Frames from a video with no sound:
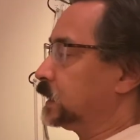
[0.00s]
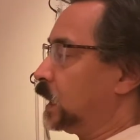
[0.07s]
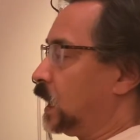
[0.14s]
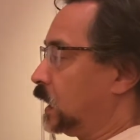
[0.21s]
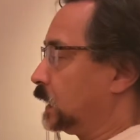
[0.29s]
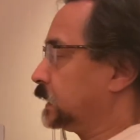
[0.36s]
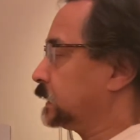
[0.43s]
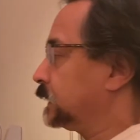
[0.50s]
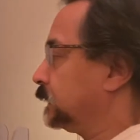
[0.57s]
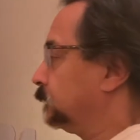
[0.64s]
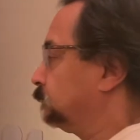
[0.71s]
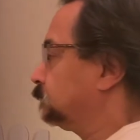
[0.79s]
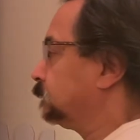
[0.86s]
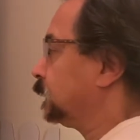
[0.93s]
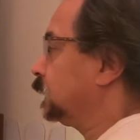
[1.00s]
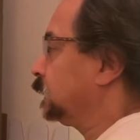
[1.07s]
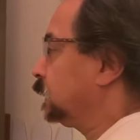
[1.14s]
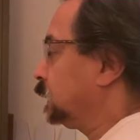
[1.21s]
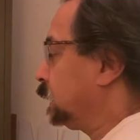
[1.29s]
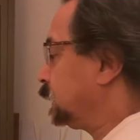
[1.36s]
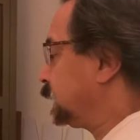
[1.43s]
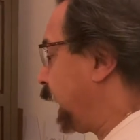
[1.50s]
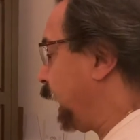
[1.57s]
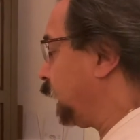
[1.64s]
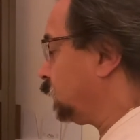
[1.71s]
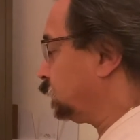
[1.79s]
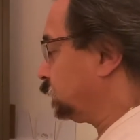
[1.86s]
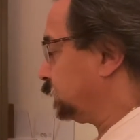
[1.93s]
line.
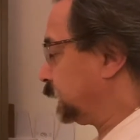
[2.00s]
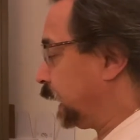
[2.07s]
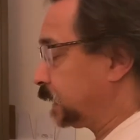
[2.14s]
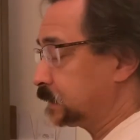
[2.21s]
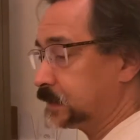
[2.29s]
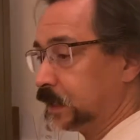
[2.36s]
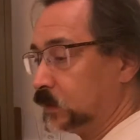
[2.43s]
Now, the next thing